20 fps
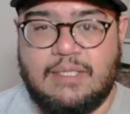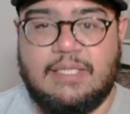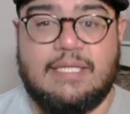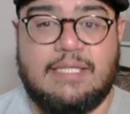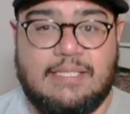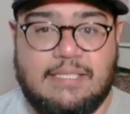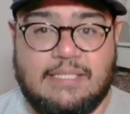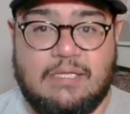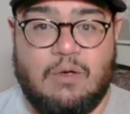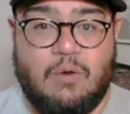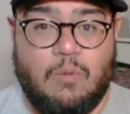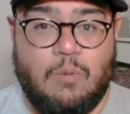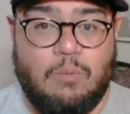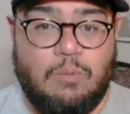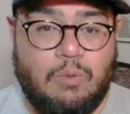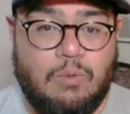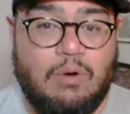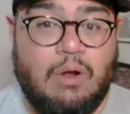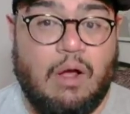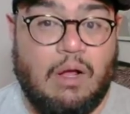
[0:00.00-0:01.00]
this
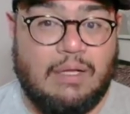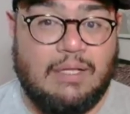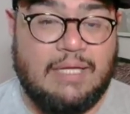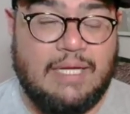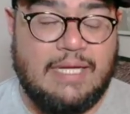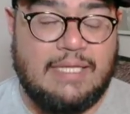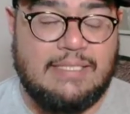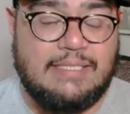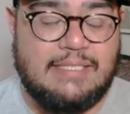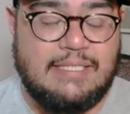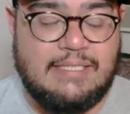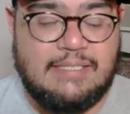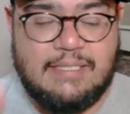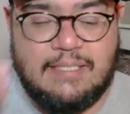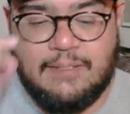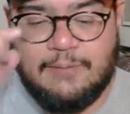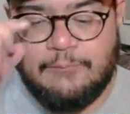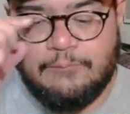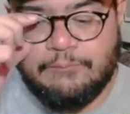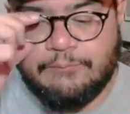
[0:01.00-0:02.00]
Obon holiday season,
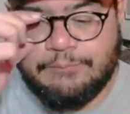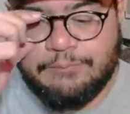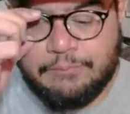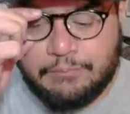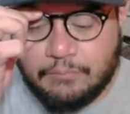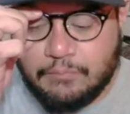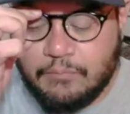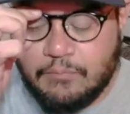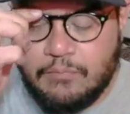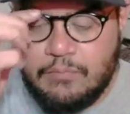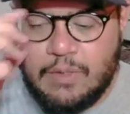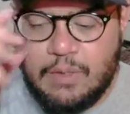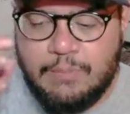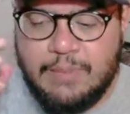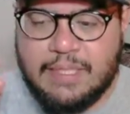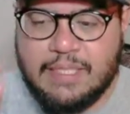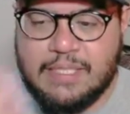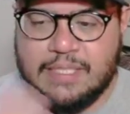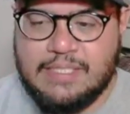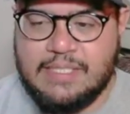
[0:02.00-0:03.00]

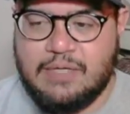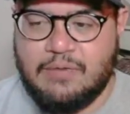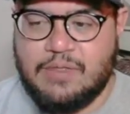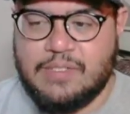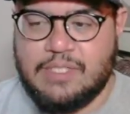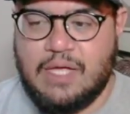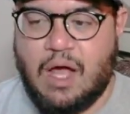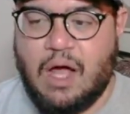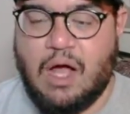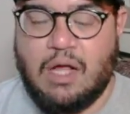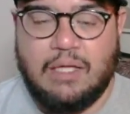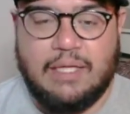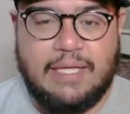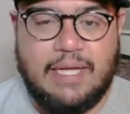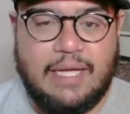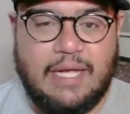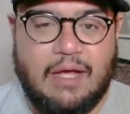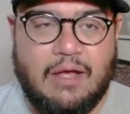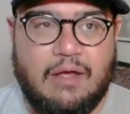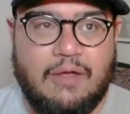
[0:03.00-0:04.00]
because there was a
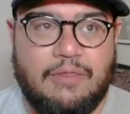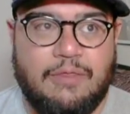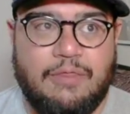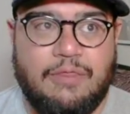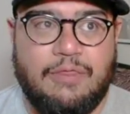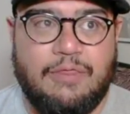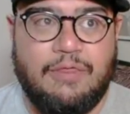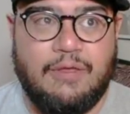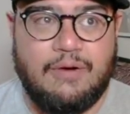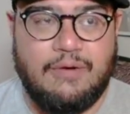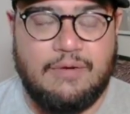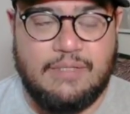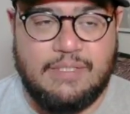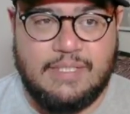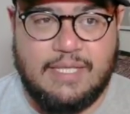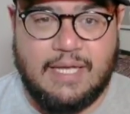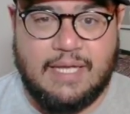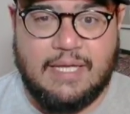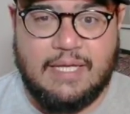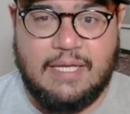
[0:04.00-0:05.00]
holiday on
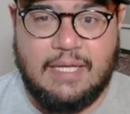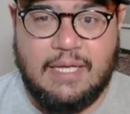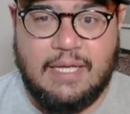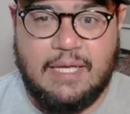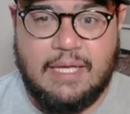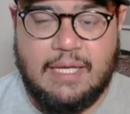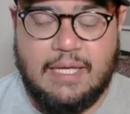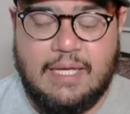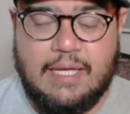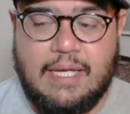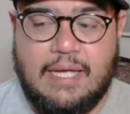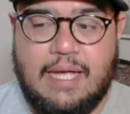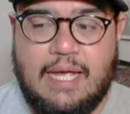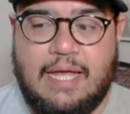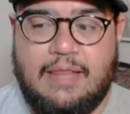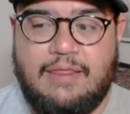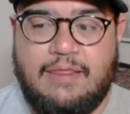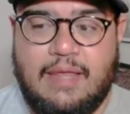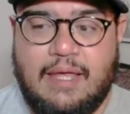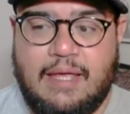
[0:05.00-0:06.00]
Thursday,
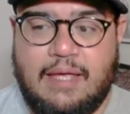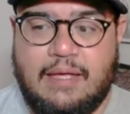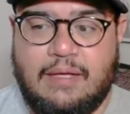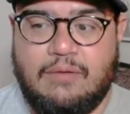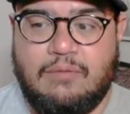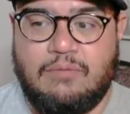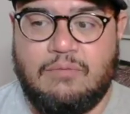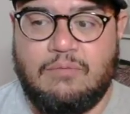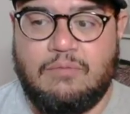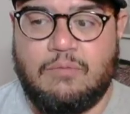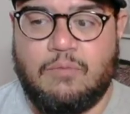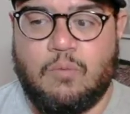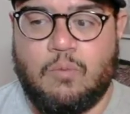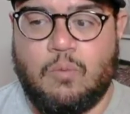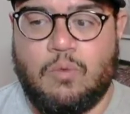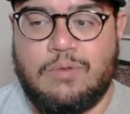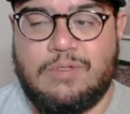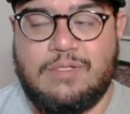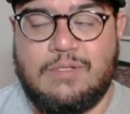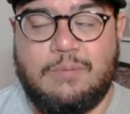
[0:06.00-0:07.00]
and then
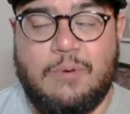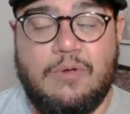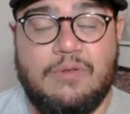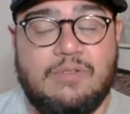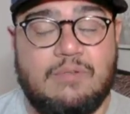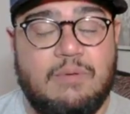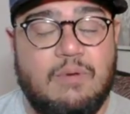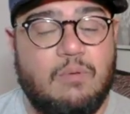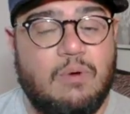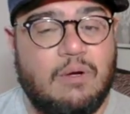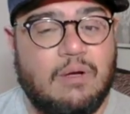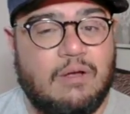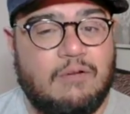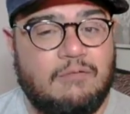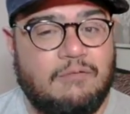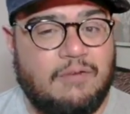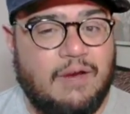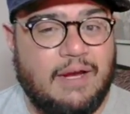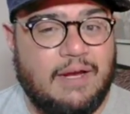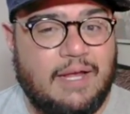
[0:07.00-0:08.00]
we're supposed to be work on
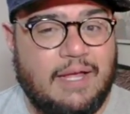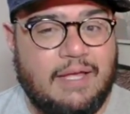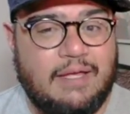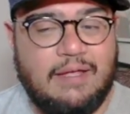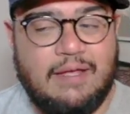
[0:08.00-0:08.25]
Friday,